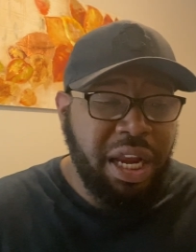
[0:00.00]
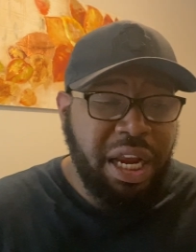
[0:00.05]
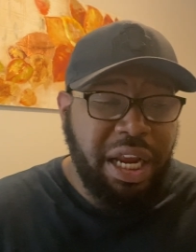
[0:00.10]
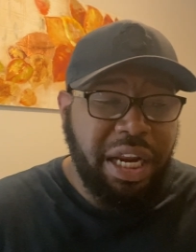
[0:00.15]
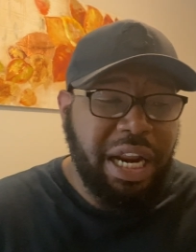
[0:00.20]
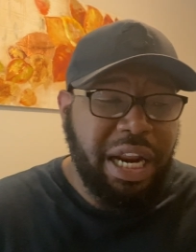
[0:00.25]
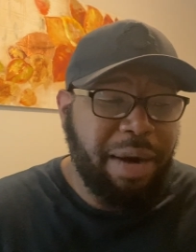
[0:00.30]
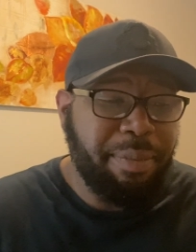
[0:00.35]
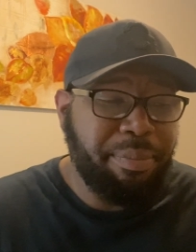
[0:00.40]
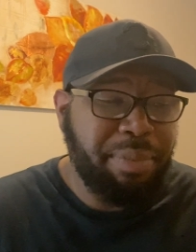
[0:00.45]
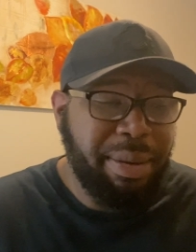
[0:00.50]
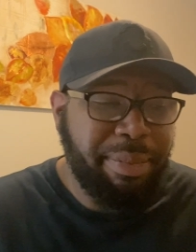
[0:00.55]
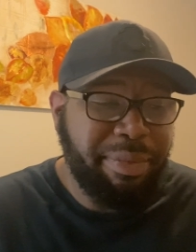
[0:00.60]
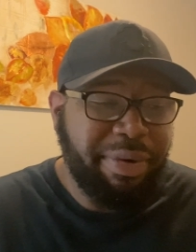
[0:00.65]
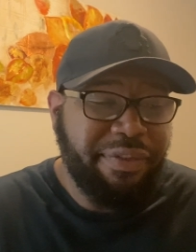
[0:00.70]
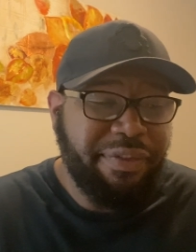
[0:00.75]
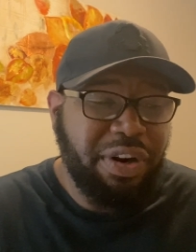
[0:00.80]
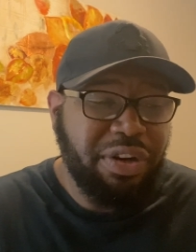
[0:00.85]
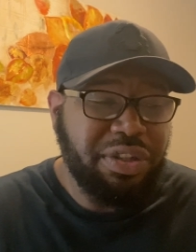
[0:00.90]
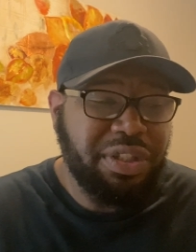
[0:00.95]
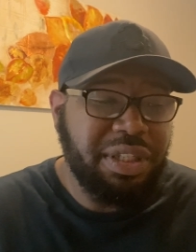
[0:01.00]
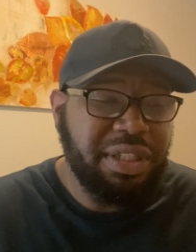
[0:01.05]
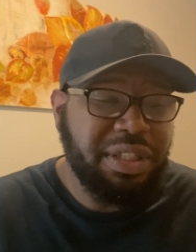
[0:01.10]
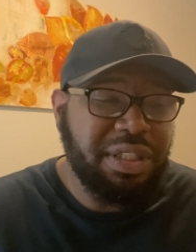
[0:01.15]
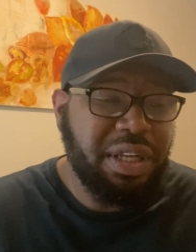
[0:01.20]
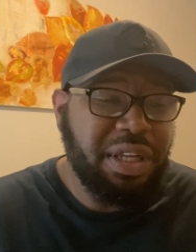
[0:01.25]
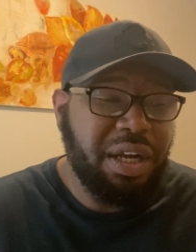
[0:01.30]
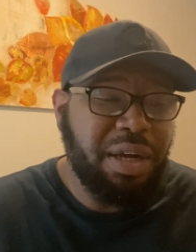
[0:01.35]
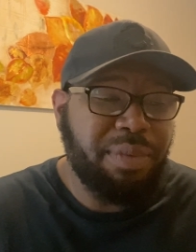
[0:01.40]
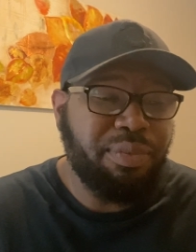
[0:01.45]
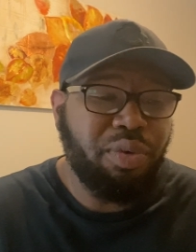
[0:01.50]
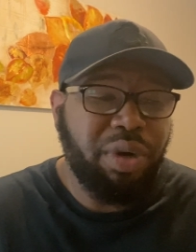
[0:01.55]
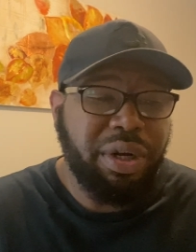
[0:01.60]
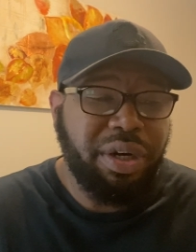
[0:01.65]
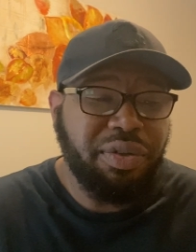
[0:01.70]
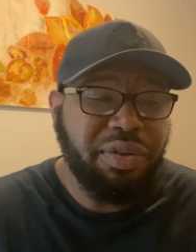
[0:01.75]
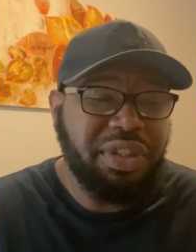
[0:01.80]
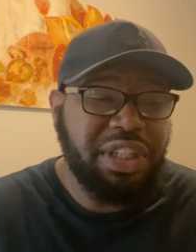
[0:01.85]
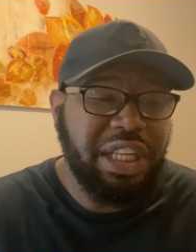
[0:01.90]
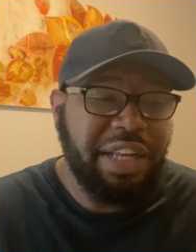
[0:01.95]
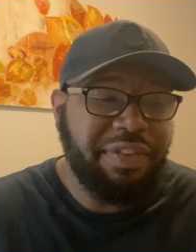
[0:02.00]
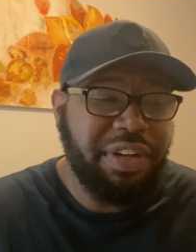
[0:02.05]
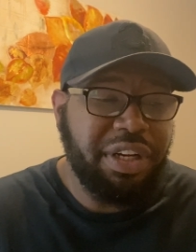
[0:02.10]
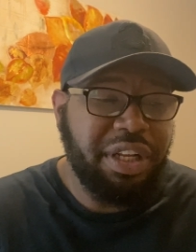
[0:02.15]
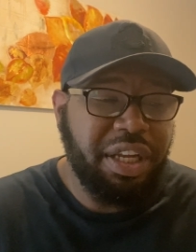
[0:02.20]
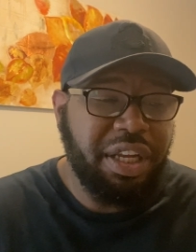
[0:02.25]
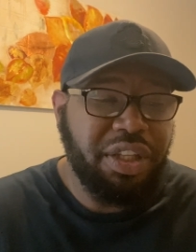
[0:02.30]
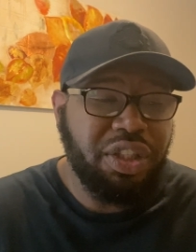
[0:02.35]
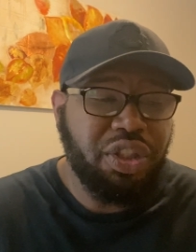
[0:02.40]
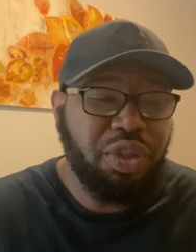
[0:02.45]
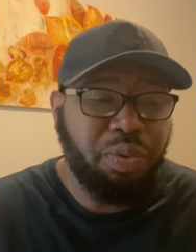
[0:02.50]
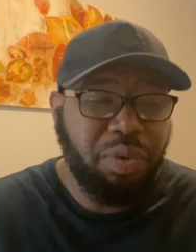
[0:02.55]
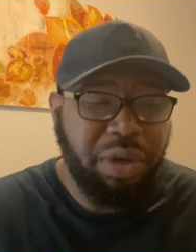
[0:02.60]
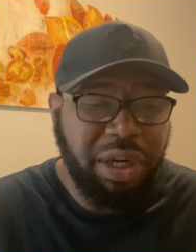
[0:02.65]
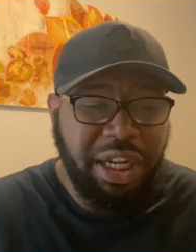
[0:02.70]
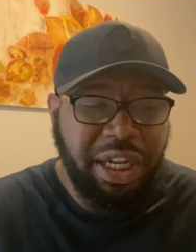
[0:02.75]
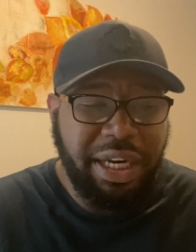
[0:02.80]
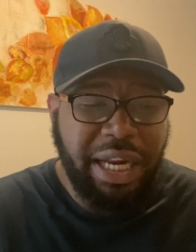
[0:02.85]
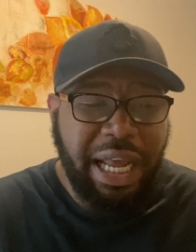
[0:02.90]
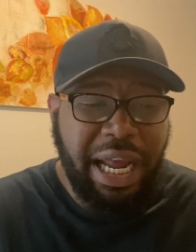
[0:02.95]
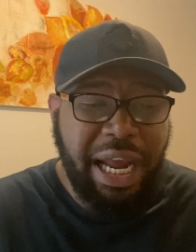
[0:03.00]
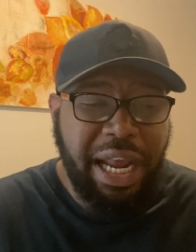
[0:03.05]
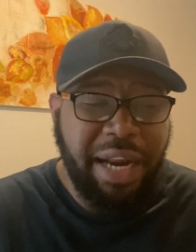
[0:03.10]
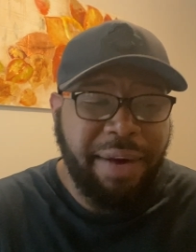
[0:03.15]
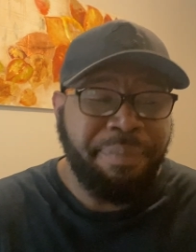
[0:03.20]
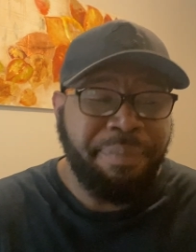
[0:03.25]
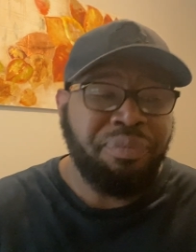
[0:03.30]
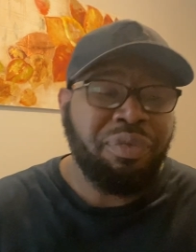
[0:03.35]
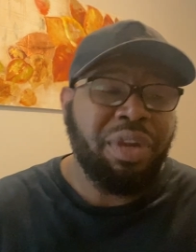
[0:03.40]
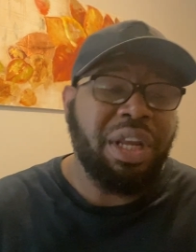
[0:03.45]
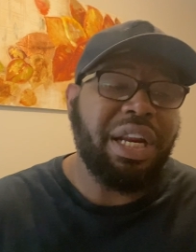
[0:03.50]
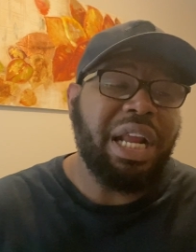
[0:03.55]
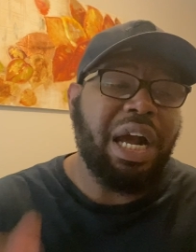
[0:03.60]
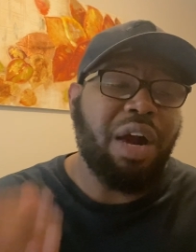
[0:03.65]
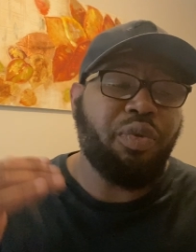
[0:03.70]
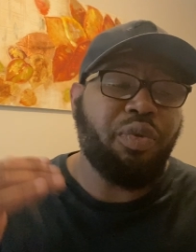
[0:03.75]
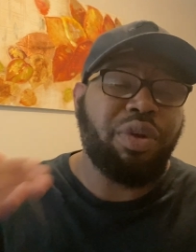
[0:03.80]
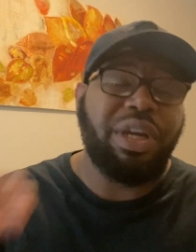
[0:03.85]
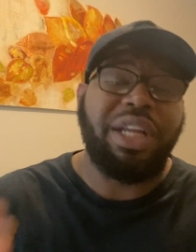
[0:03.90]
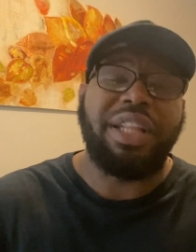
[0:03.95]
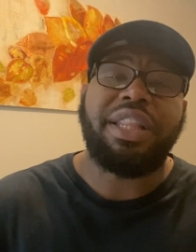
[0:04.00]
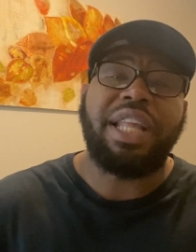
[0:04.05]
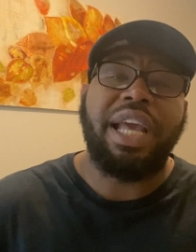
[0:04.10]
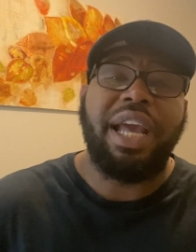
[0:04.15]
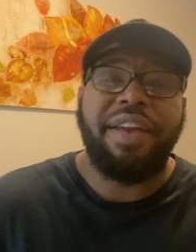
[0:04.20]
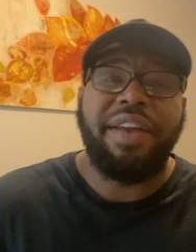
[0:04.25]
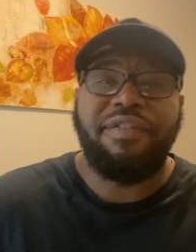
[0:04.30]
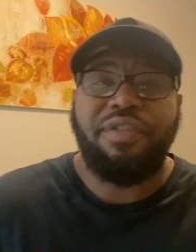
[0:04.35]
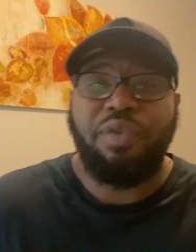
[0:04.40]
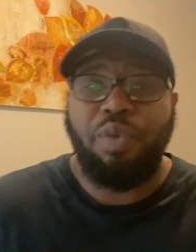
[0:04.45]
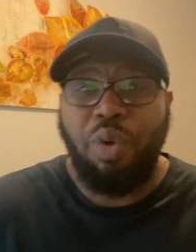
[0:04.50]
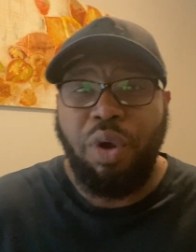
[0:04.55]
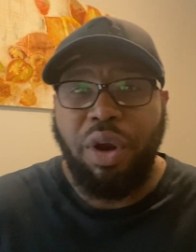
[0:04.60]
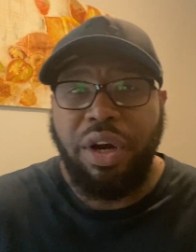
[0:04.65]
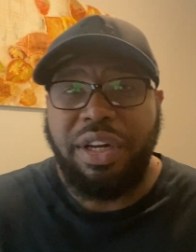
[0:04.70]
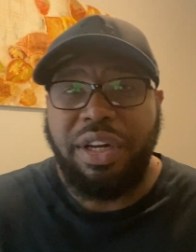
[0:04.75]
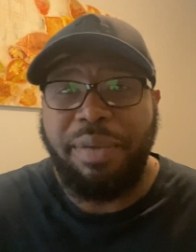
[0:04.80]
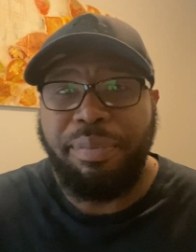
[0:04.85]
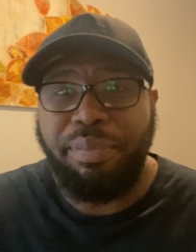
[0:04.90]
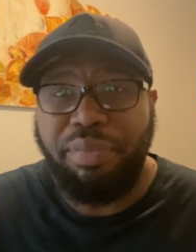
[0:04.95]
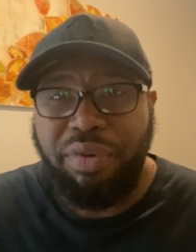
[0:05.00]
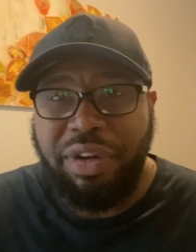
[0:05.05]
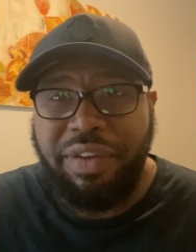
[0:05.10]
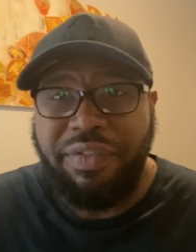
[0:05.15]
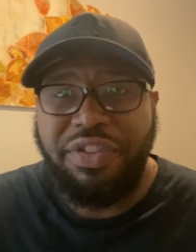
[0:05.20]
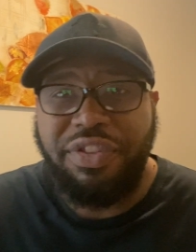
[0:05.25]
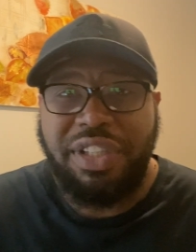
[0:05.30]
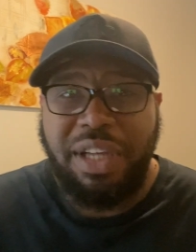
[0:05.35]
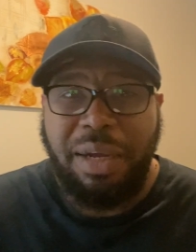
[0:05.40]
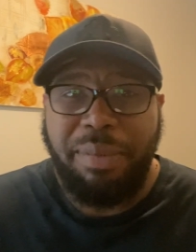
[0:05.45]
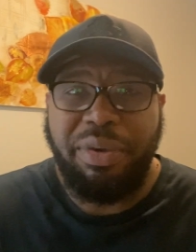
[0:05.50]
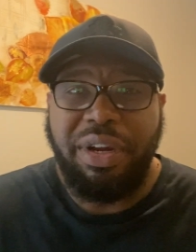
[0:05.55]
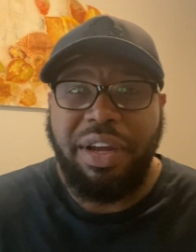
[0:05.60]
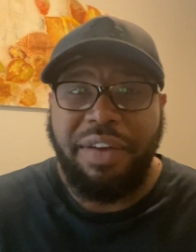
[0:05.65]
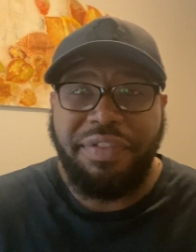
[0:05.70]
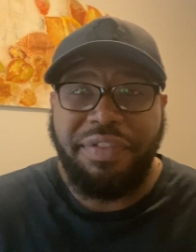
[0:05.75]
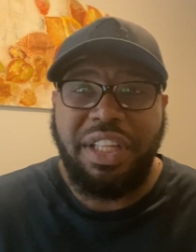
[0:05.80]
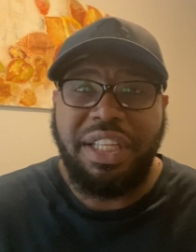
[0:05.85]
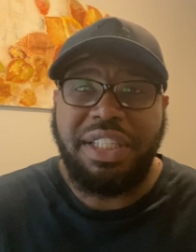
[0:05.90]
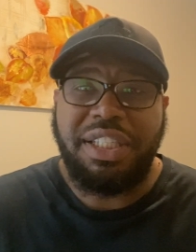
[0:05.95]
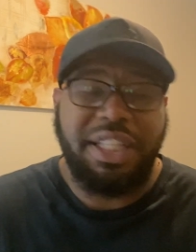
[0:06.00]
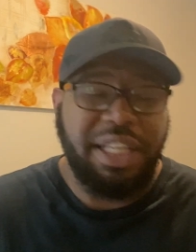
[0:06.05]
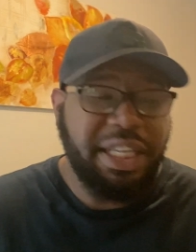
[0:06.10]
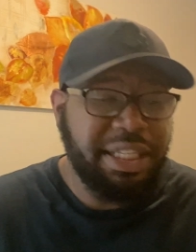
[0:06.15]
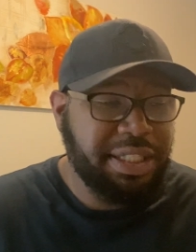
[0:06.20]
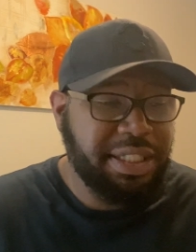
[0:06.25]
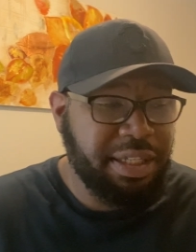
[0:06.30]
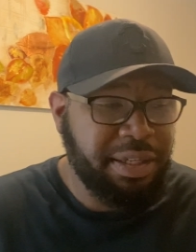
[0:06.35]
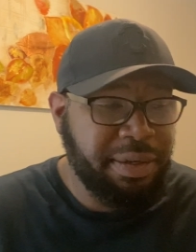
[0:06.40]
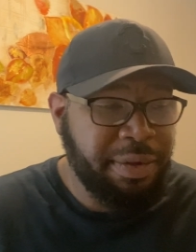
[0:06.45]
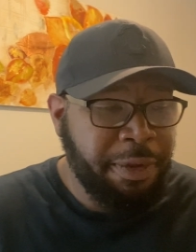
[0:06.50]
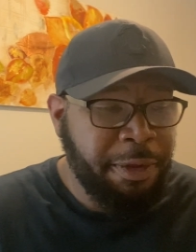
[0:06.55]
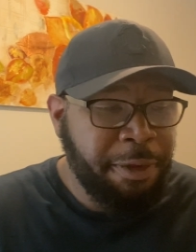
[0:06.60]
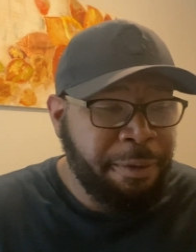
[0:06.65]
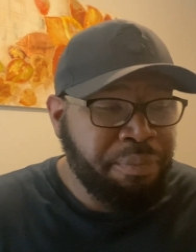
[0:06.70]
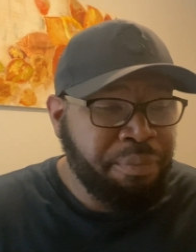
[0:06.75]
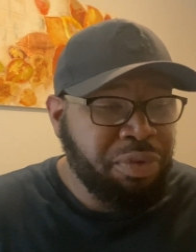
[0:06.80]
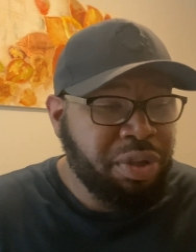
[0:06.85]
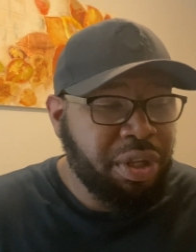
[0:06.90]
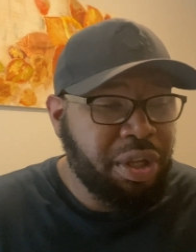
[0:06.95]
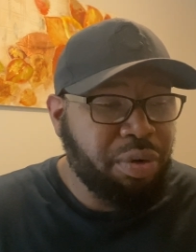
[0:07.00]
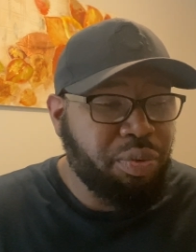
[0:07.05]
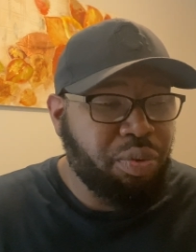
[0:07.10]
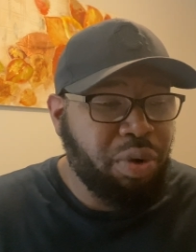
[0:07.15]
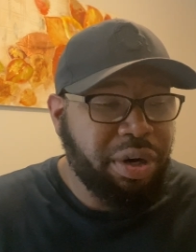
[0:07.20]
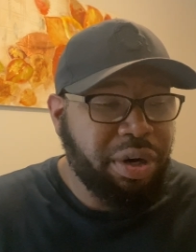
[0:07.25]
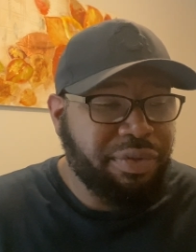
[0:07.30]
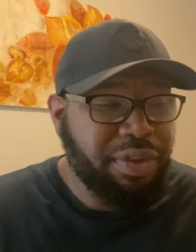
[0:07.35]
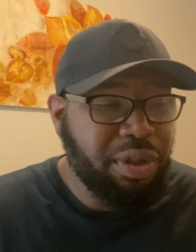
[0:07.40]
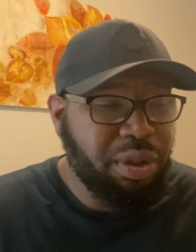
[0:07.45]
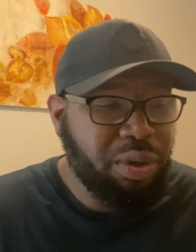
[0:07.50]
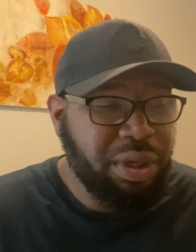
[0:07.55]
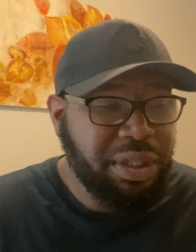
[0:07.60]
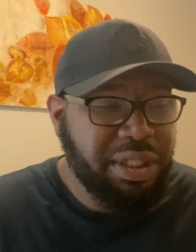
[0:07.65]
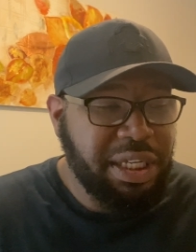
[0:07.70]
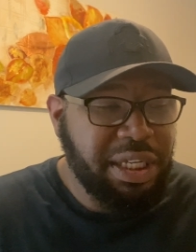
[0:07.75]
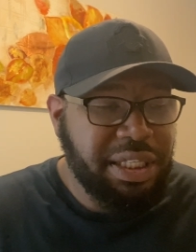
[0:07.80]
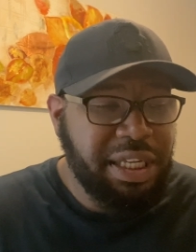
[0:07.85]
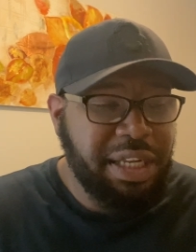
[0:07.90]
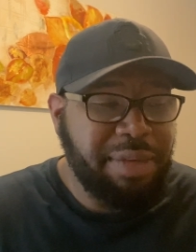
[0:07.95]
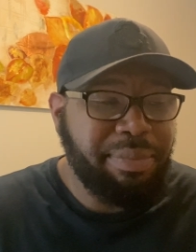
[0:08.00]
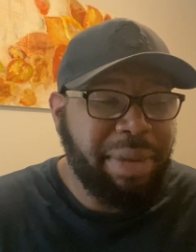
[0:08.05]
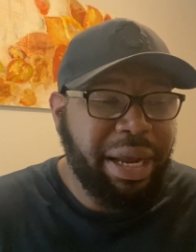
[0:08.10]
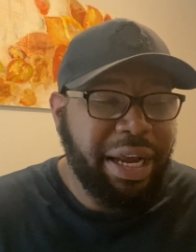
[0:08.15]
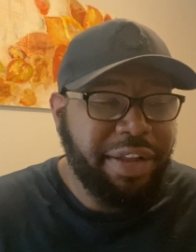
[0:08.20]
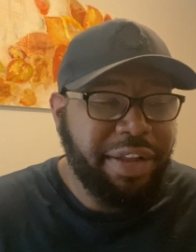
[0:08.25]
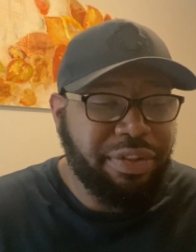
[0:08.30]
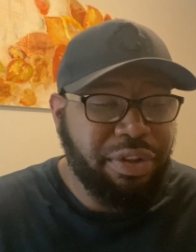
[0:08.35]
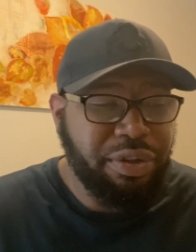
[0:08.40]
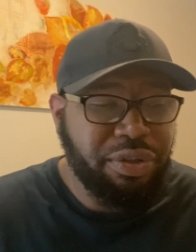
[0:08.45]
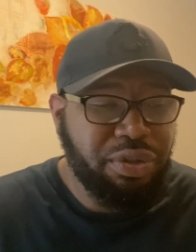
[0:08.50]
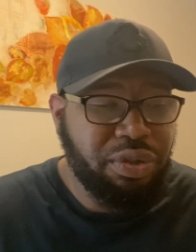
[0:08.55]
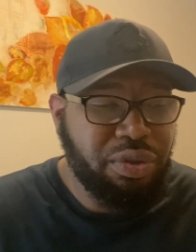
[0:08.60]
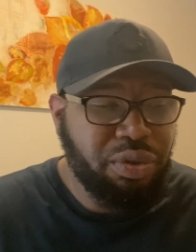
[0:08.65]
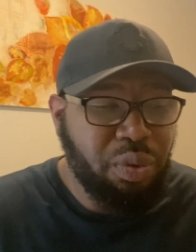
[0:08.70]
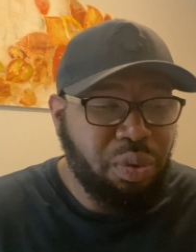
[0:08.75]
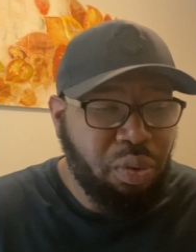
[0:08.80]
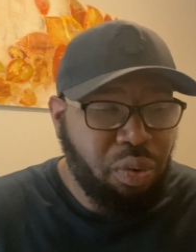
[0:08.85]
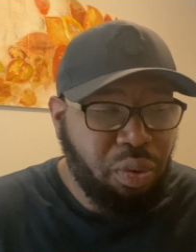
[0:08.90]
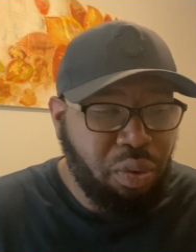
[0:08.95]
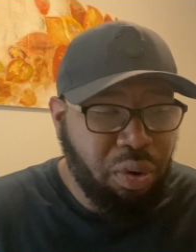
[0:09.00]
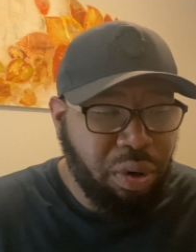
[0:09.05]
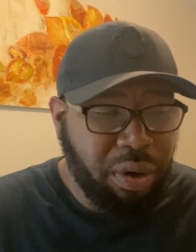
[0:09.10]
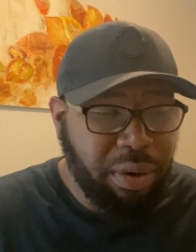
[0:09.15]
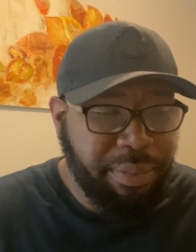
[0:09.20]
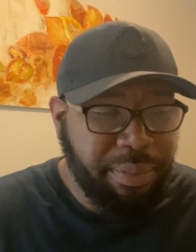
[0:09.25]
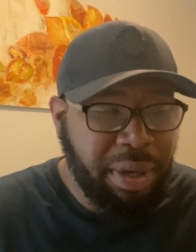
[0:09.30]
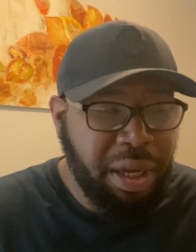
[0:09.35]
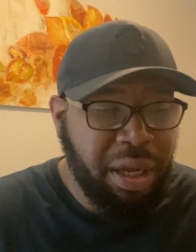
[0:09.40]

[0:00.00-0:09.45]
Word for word: And our memory verse is Psalm 107 and 29. And I'll read that for the brief summary of this lesson the word of the Lord says, He maketh the storm